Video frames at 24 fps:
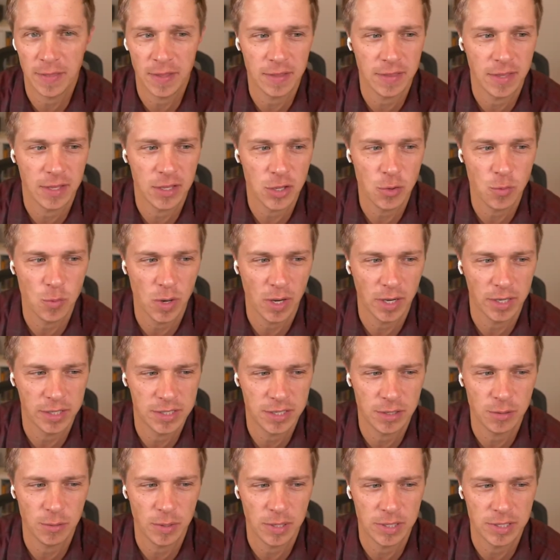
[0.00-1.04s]
or anything that
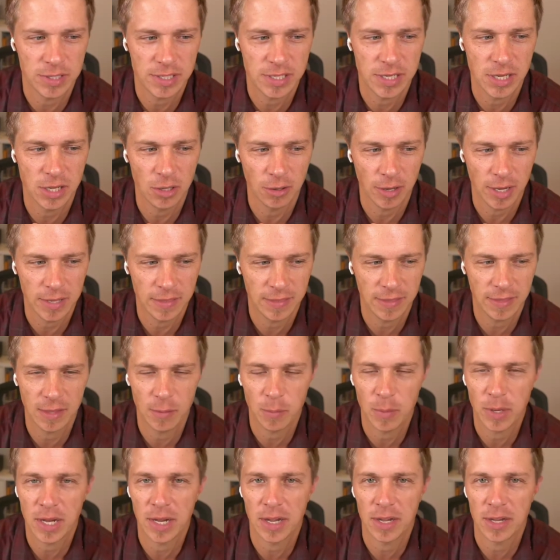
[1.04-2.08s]
you want to instill, or
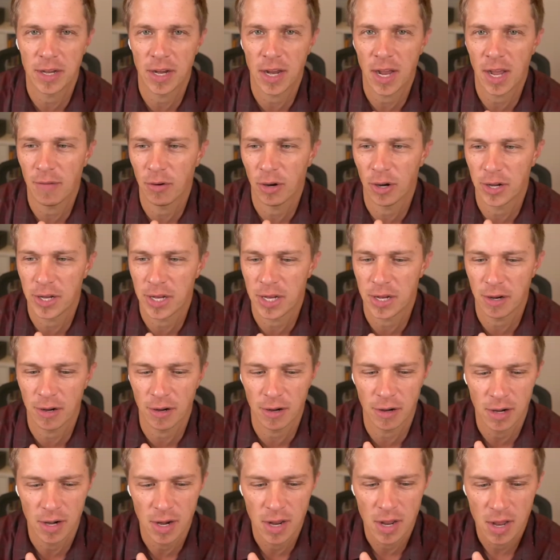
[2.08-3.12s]
anything that we didn't
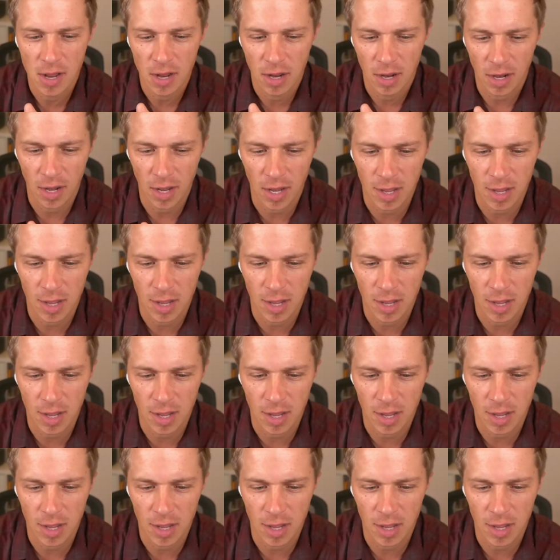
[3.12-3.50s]
cover here.